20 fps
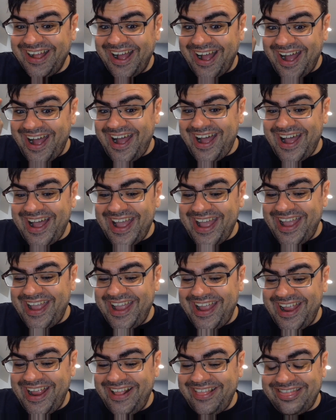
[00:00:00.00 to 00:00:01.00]

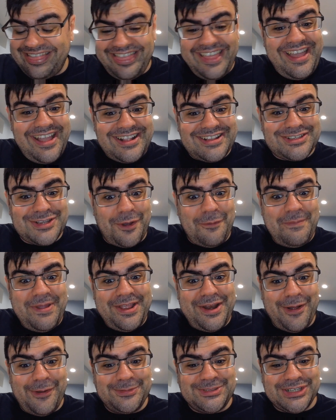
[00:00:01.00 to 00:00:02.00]
I think Toby
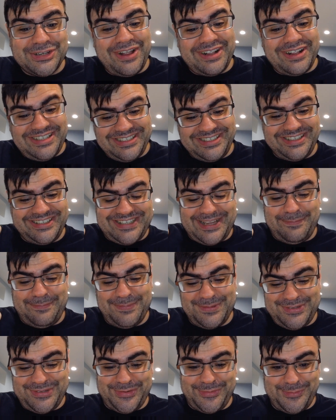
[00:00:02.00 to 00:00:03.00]
Tobito directed this
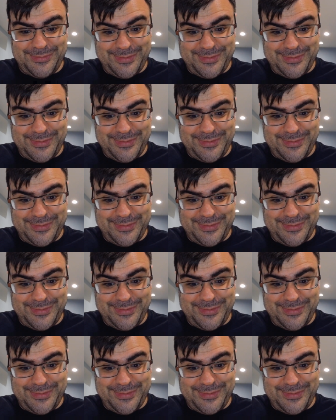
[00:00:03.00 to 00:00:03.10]
episode.